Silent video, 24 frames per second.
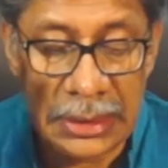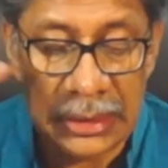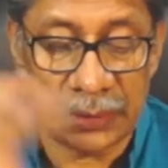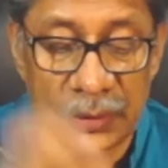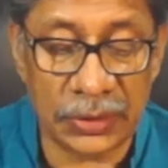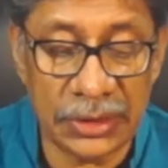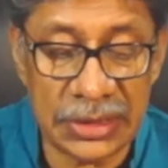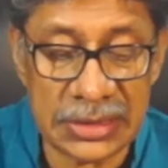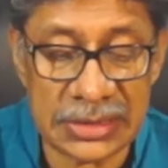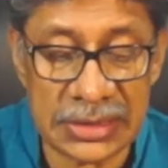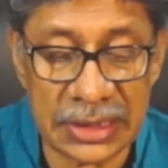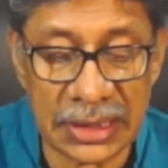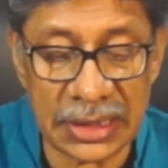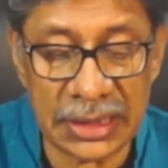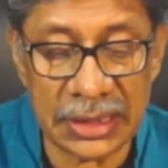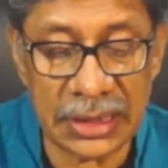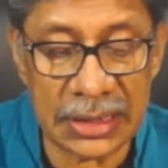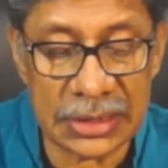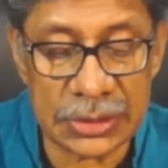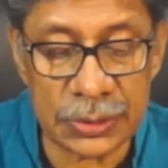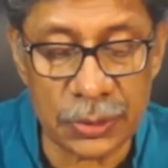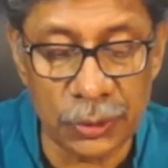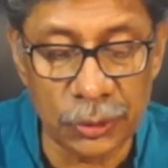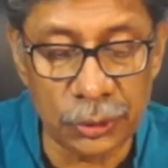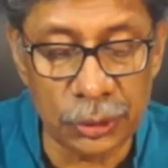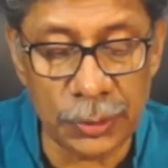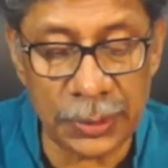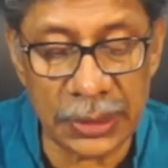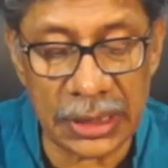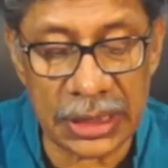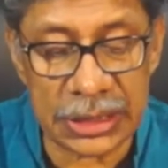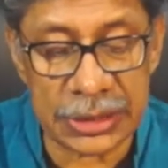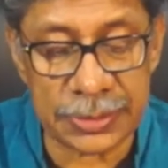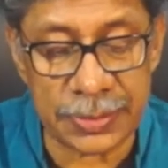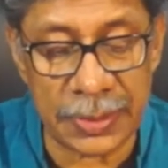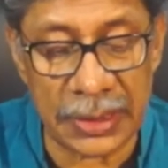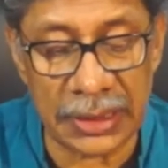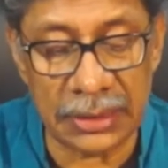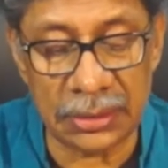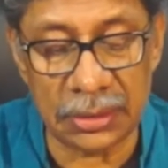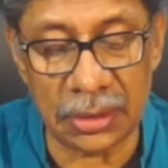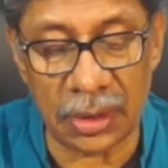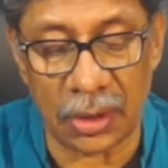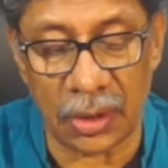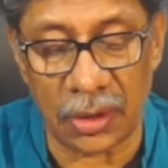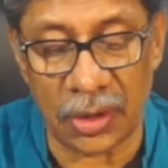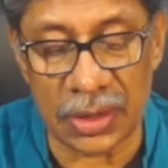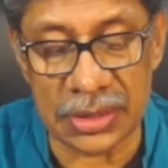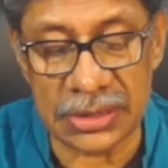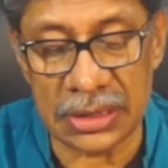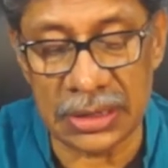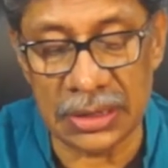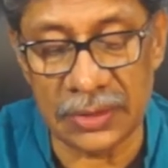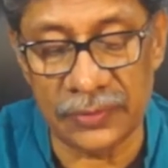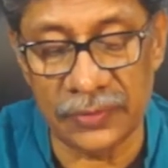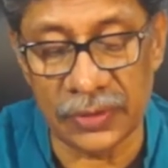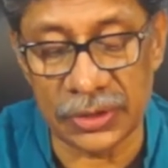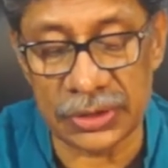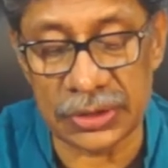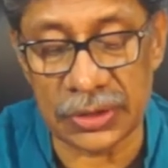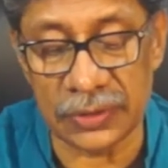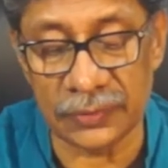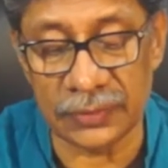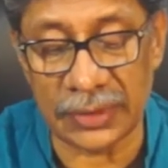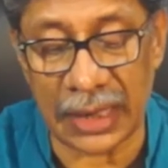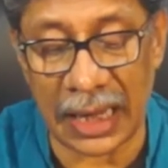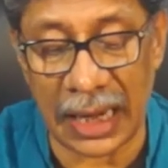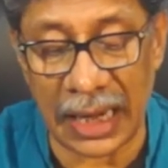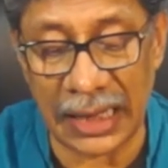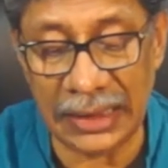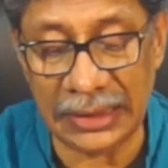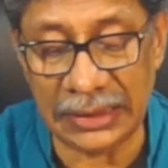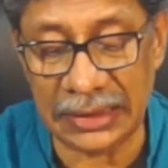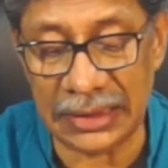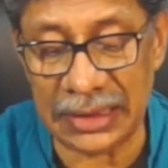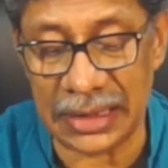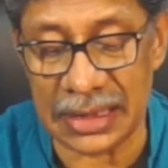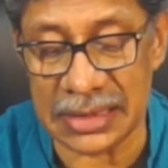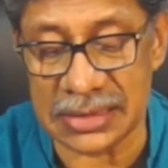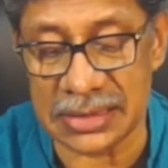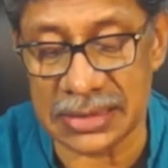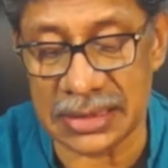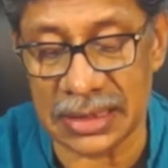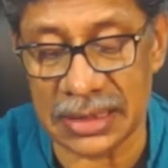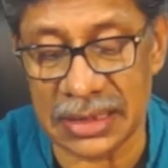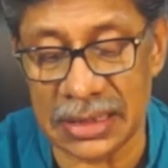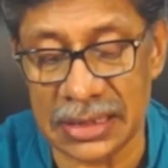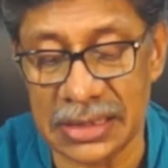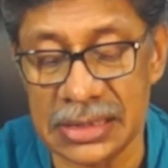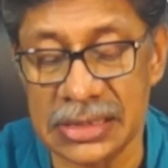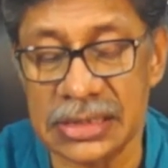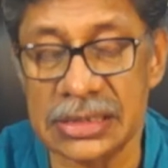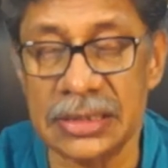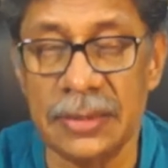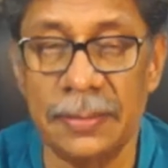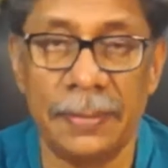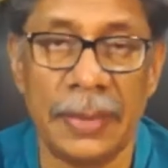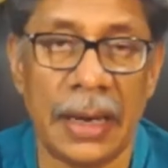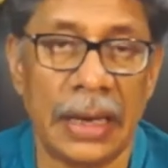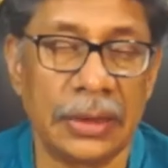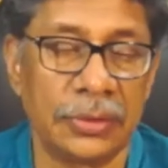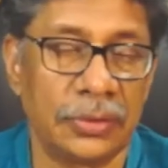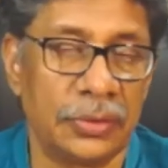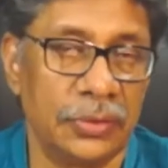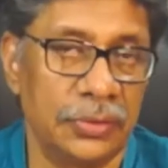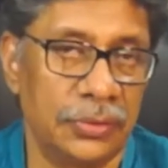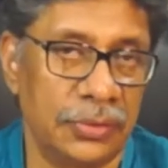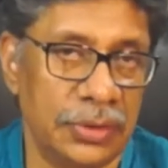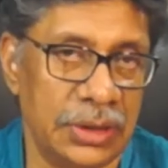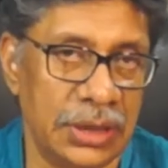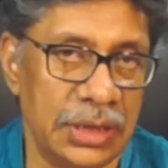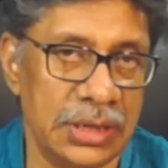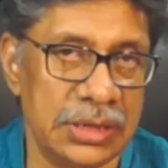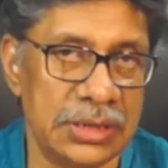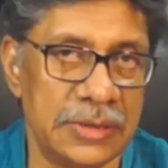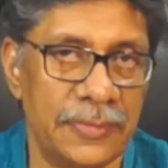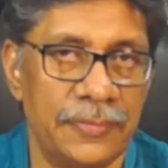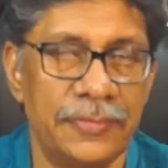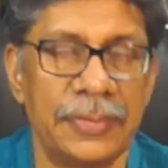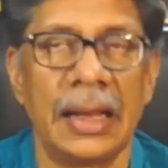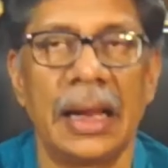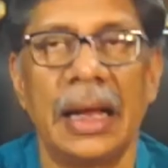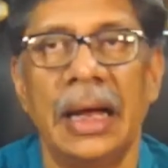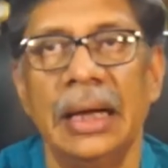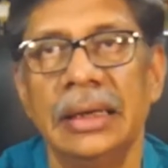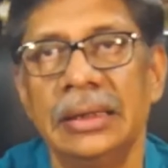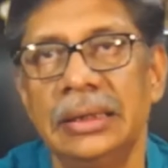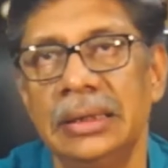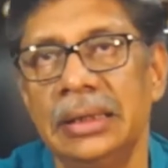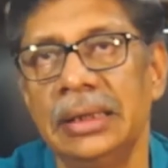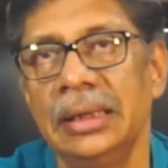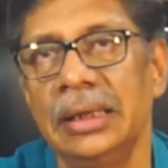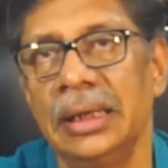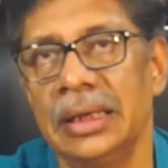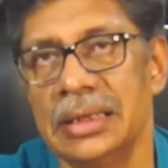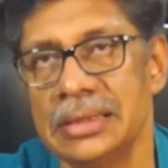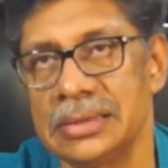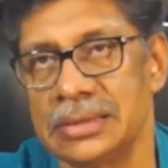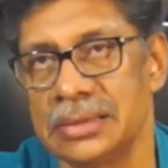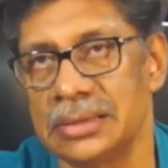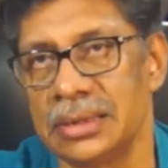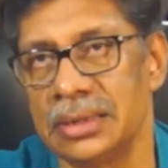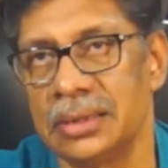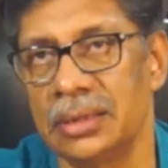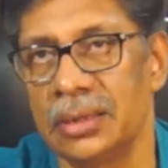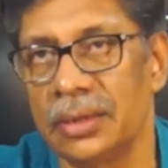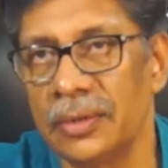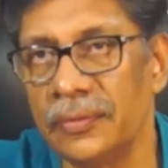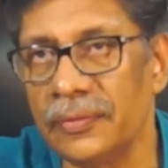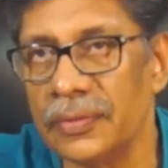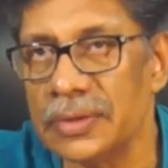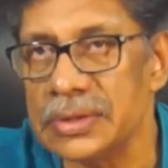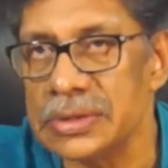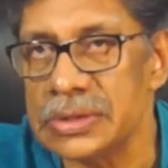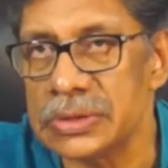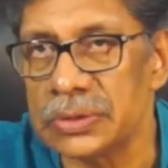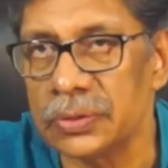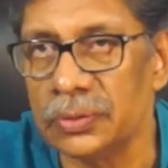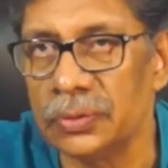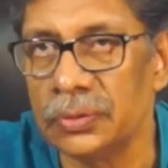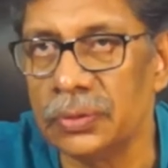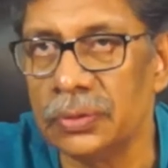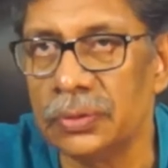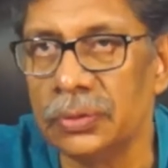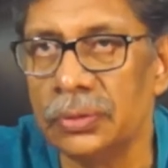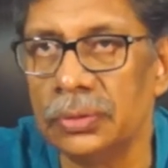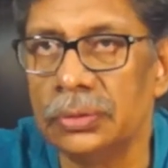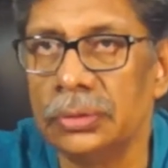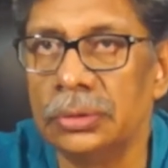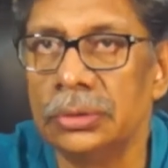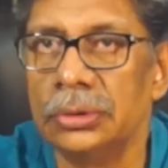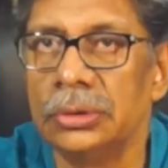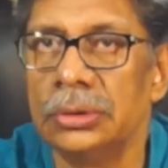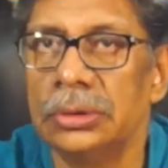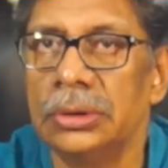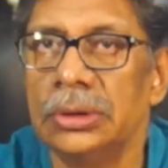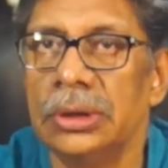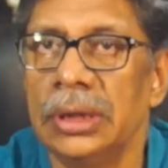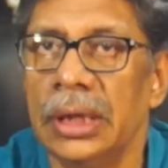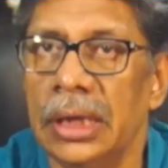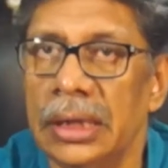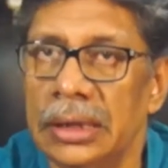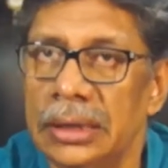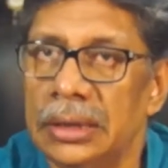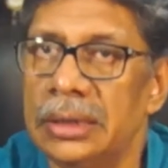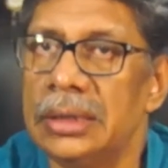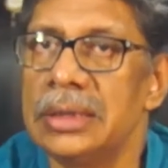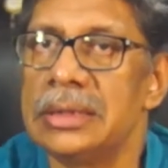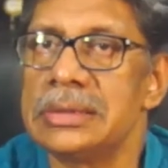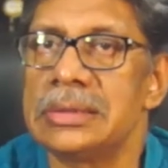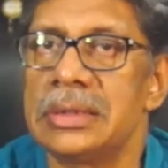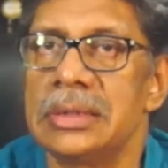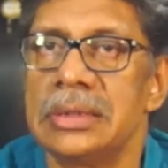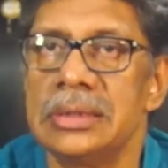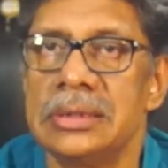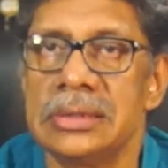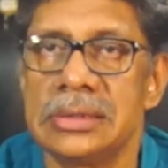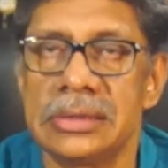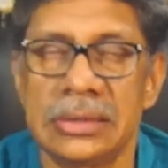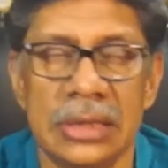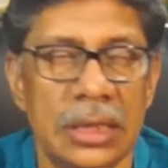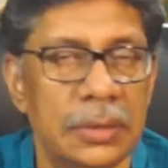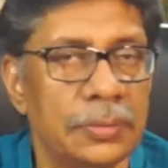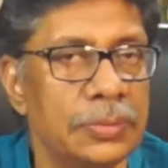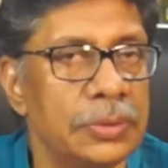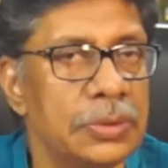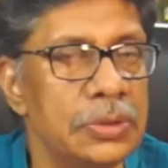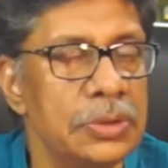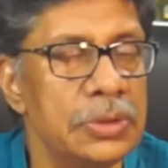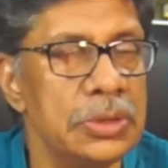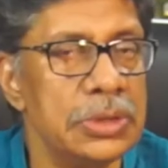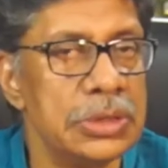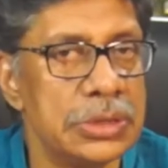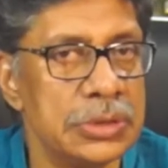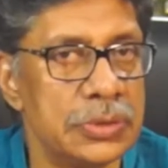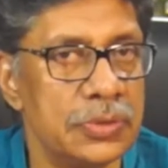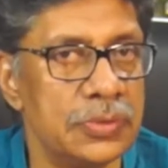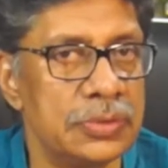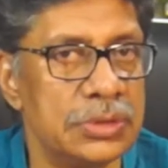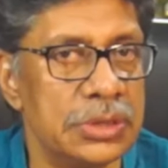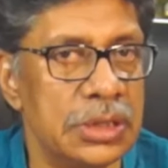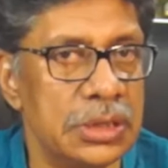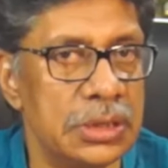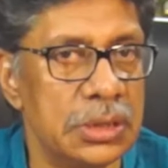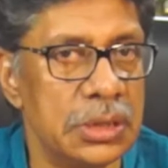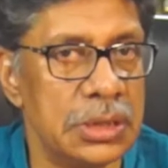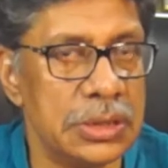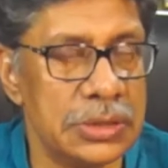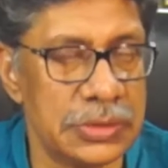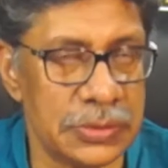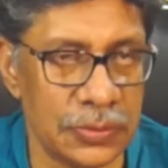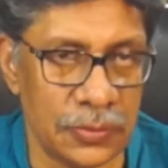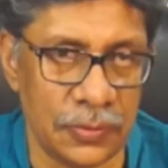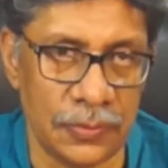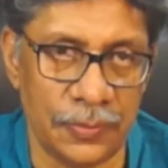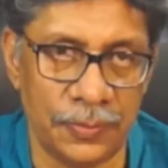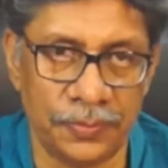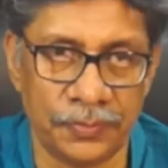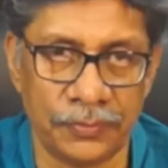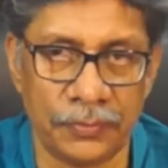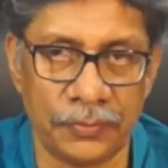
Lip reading: 22nd is going to be explain the origin and evolution of the ITSZ and its impact on drainage. ITSZ refers to Indus Sampo Suture Zone.